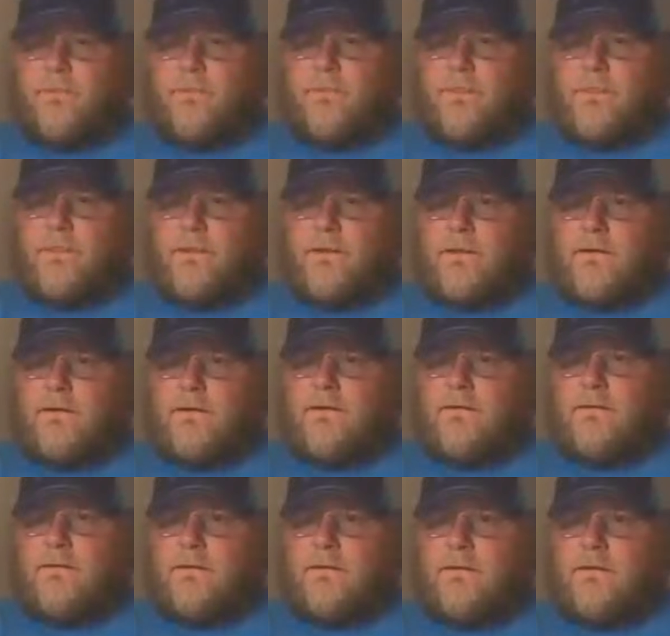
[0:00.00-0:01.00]

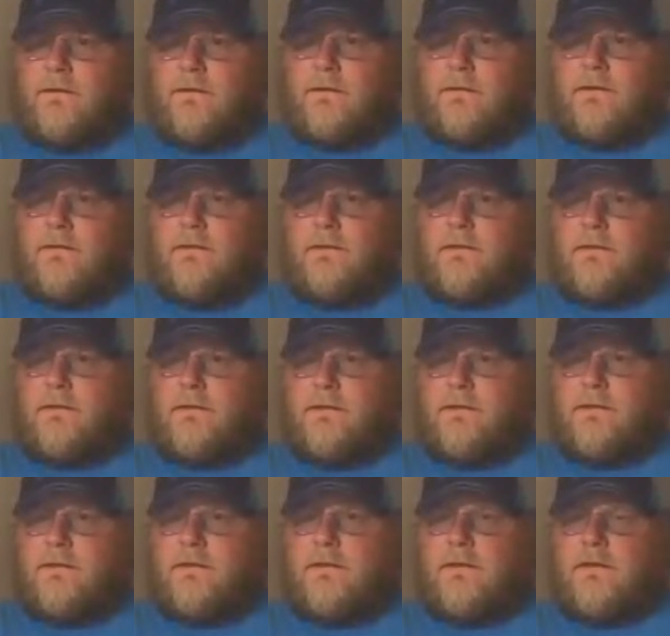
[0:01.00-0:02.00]

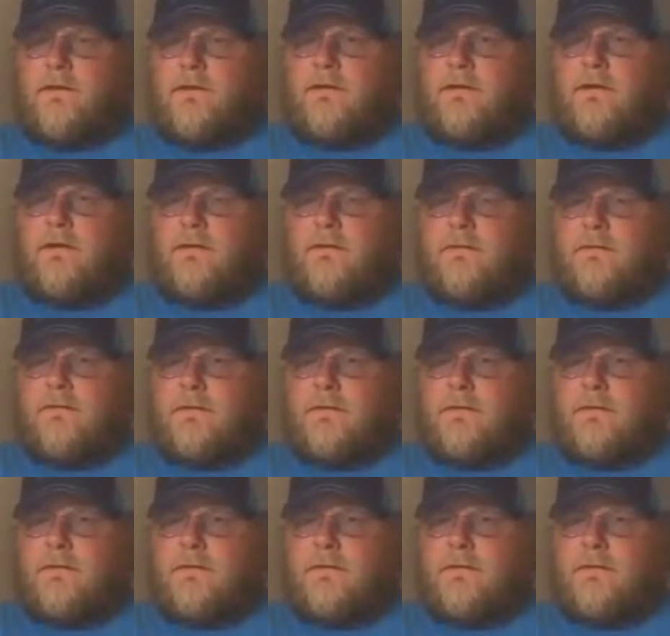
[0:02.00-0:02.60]
(silence)